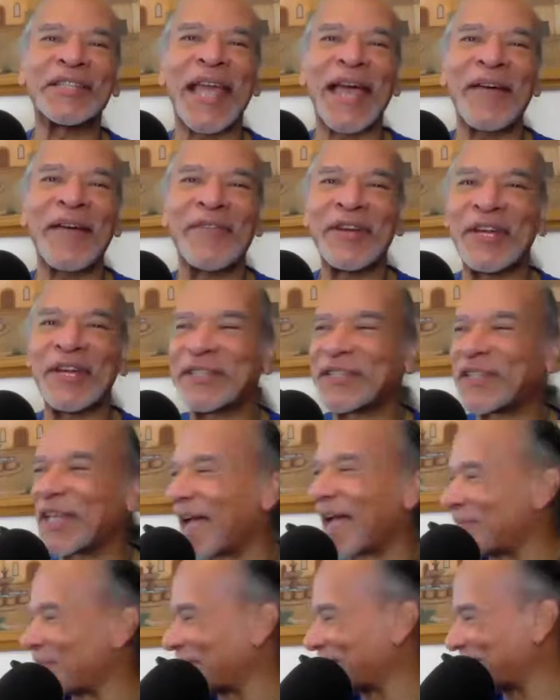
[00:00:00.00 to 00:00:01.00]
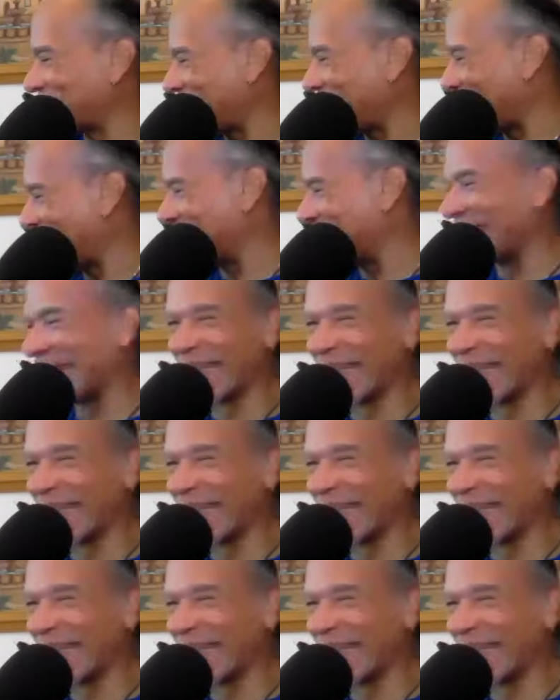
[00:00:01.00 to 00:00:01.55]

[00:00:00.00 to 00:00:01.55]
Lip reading: Have a good time with that.